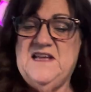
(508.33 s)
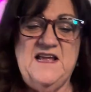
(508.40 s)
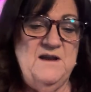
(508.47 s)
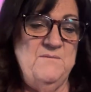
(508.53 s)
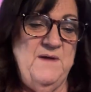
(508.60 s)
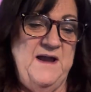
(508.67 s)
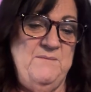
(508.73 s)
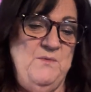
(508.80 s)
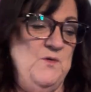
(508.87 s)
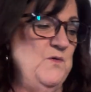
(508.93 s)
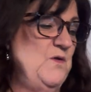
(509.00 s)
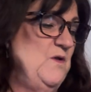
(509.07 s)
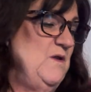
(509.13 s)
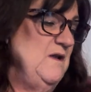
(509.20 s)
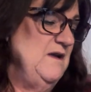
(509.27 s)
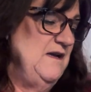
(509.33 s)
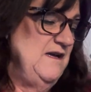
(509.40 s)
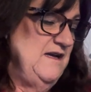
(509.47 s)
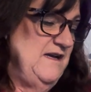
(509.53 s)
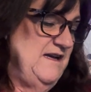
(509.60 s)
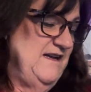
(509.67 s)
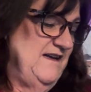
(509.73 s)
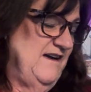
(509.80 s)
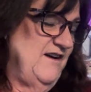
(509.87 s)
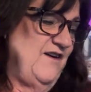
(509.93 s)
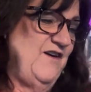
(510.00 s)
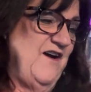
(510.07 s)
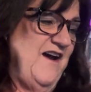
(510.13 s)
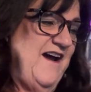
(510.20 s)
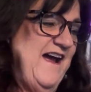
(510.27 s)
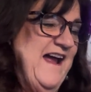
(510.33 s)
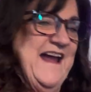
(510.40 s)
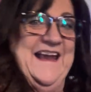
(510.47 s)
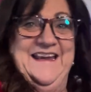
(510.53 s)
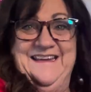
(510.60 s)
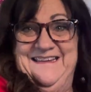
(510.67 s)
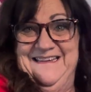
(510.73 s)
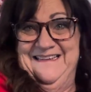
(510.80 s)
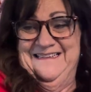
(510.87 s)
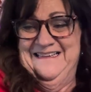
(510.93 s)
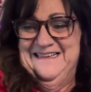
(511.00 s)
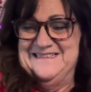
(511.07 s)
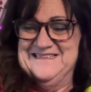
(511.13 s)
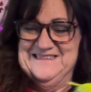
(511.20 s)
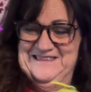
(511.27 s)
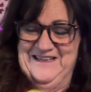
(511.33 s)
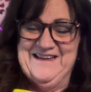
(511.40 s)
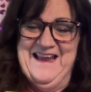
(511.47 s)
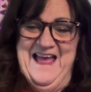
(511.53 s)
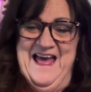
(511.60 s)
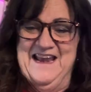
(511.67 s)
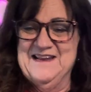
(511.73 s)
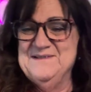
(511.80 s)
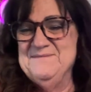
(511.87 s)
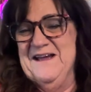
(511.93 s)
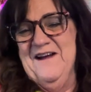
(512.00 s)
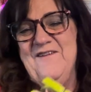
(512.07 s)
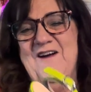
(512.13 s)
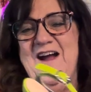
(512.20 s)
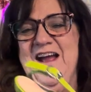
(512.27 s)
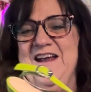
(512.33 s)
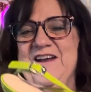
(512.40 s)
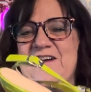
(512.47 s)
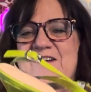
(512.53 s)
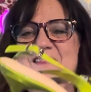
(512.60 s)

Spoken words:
out of my pool. All right, let's look at them. How high are